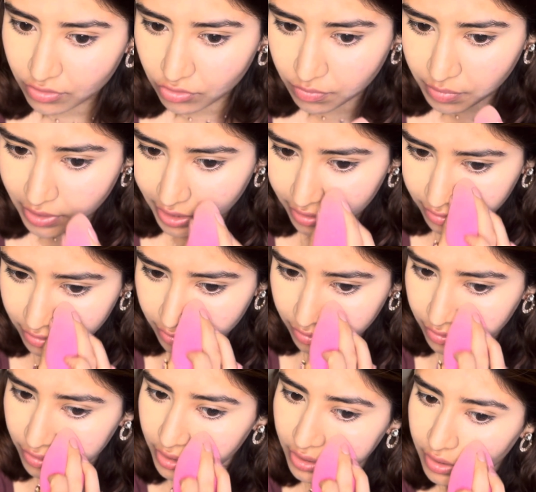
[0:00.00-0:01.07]
to blend
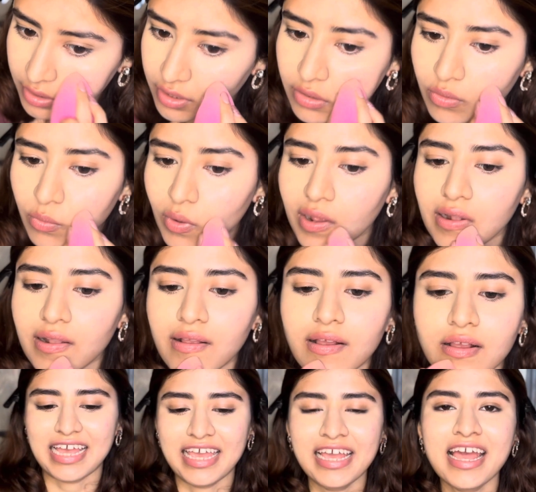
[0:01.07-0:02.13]
really well.
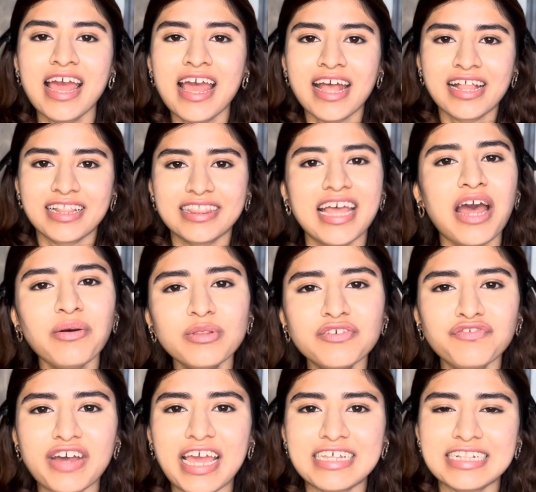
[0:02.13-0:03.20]
Right? Now the
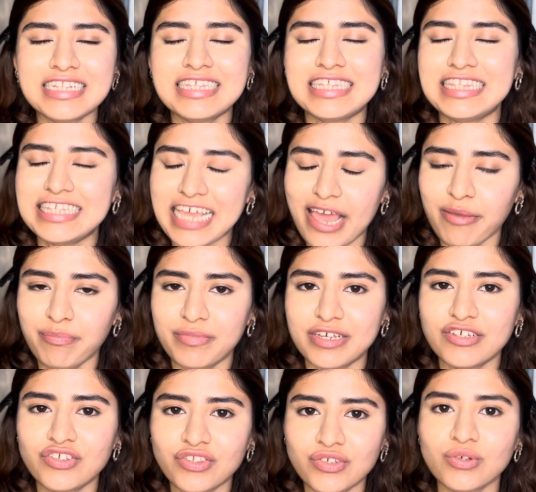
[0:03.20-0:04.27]
final step
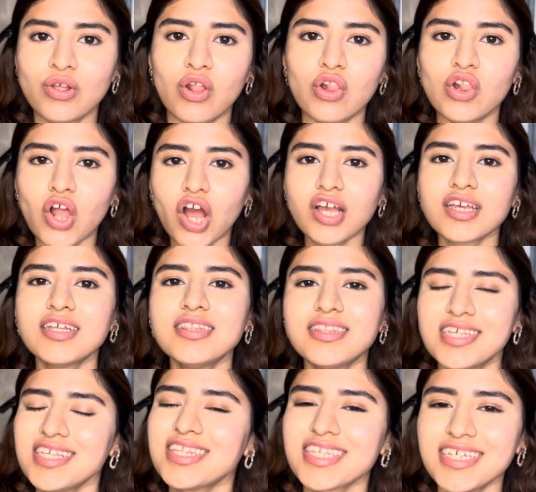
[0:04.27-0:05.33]
is to lock in
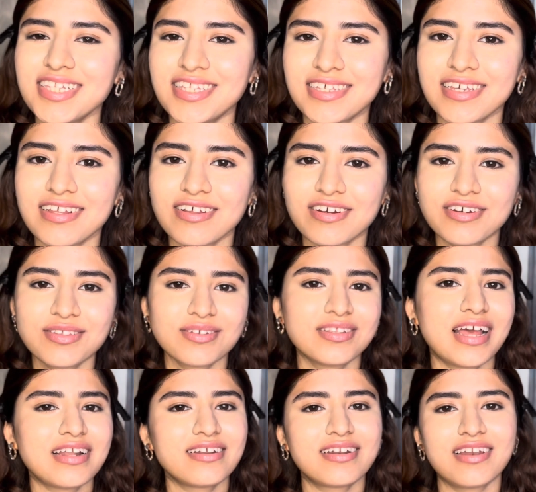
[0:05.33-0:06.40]
this concealer so
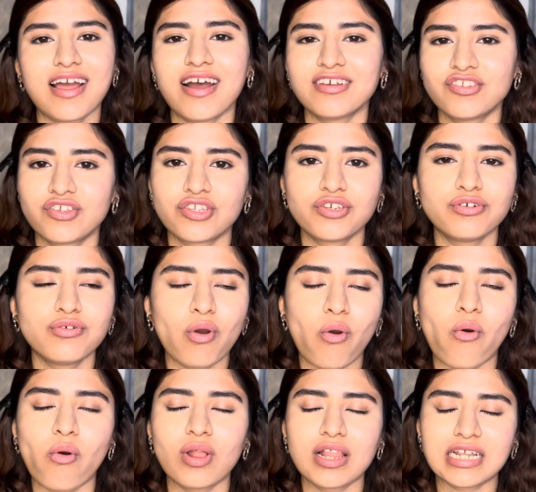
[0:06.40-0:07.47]
that it lasts you
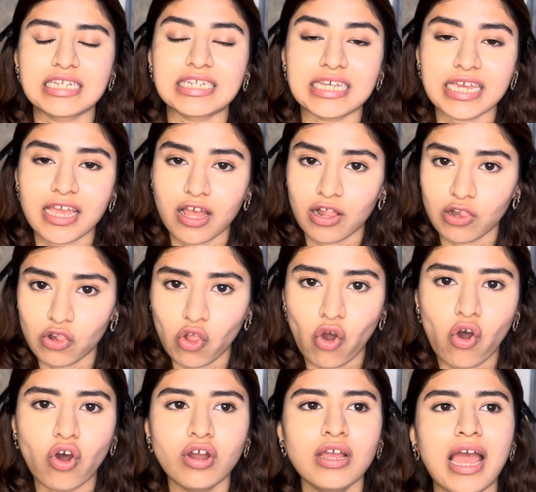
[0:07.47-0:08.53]
all day
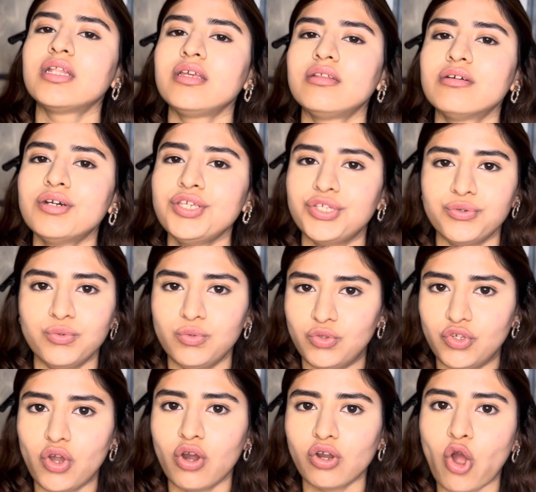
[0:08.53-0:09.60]
long. Either use
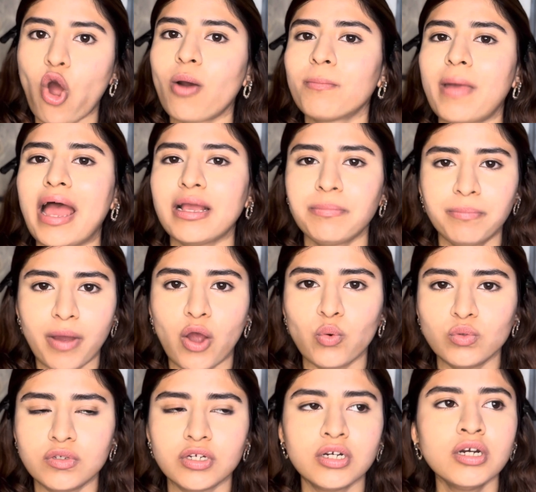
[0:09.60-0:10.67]
your compact
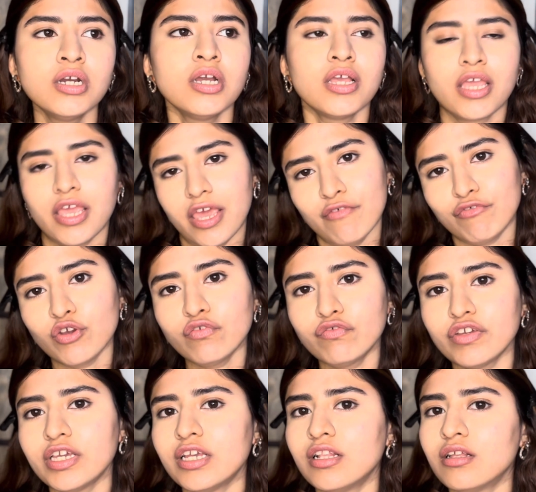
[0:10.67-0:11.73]
powder. If you
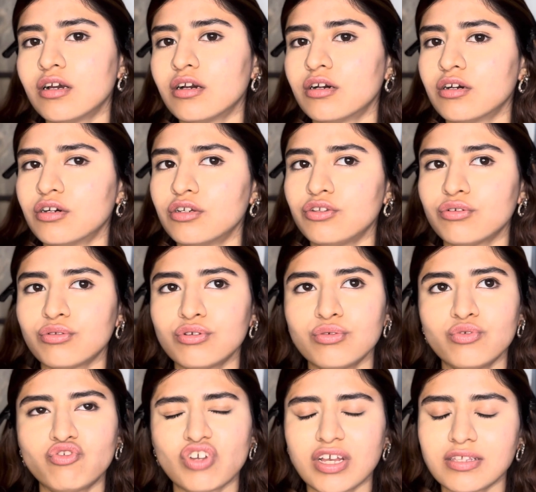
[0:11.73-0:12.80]
feel
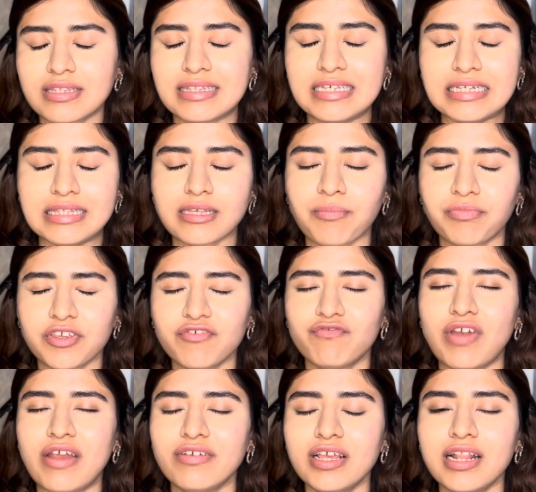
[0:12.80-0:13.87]
you just need something
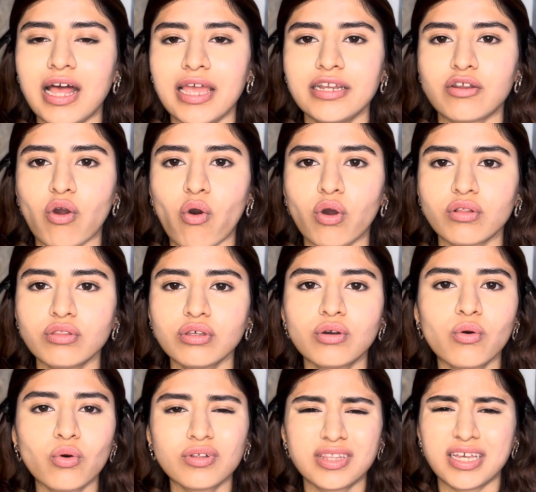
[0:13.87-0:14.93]
very light on the
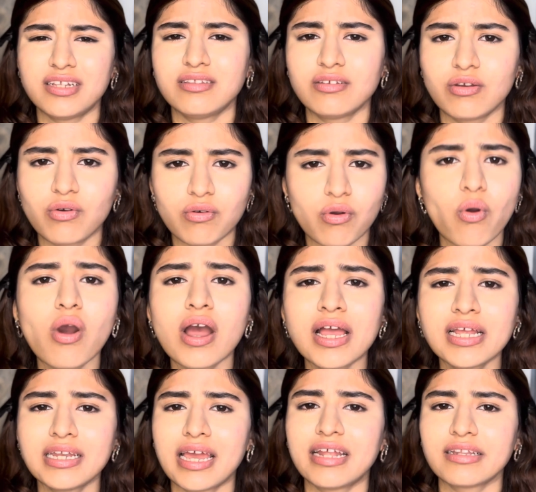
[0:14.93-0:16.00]
go, then go
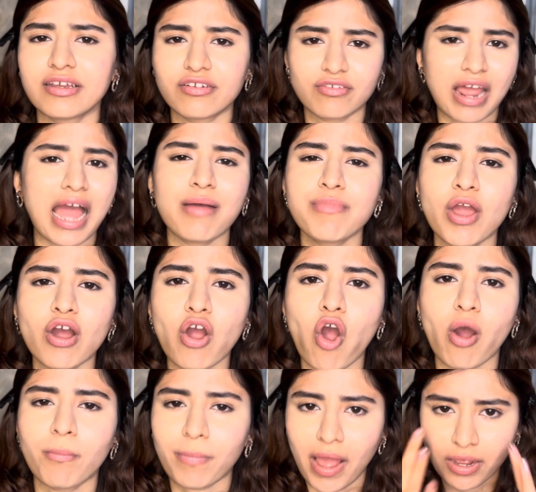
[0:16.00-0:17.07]
ahead and grab your
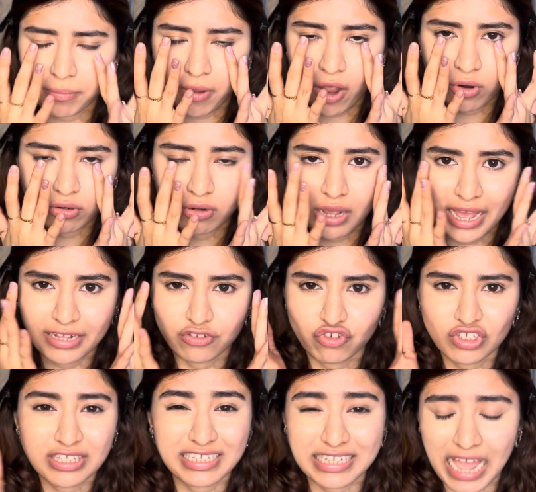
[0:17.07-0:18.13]
compact powder and
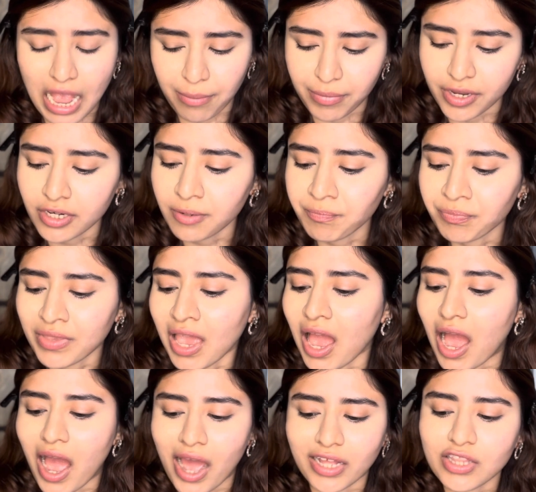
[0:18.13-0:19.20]
just dab it.
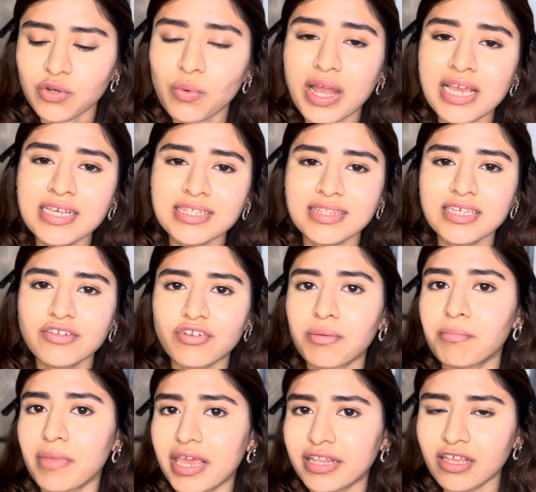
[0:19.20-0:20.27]
Otherwise, the
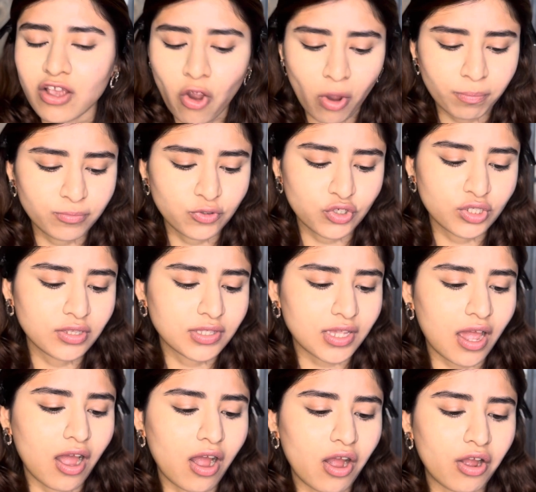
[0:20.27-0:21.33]
remaining options
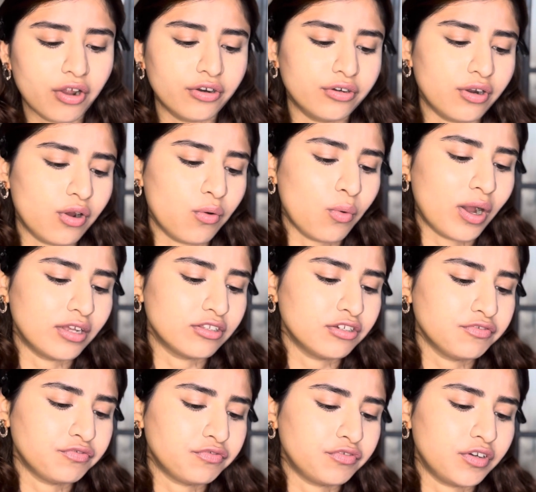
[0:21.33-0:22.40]
are one
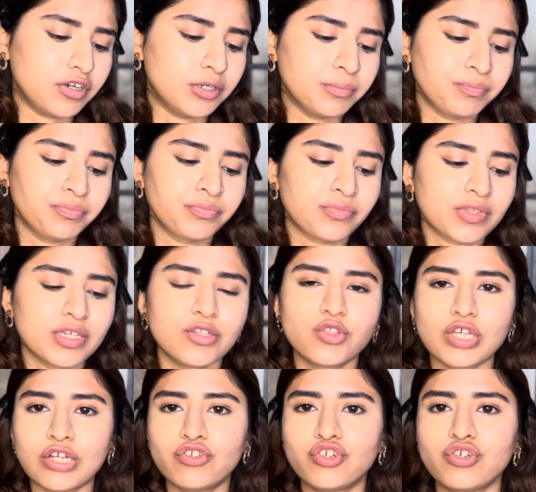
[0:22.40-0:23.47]
of
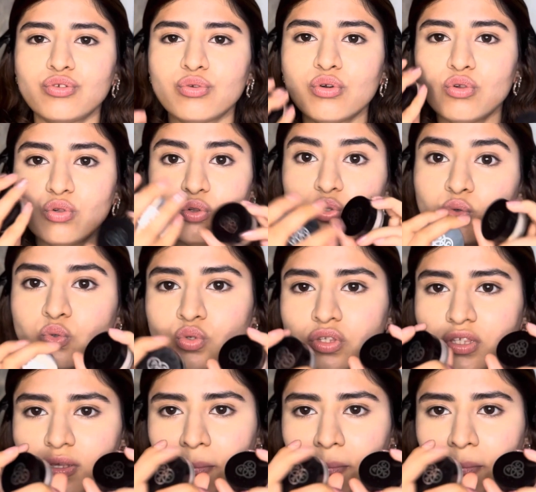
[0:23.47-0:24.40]
such loose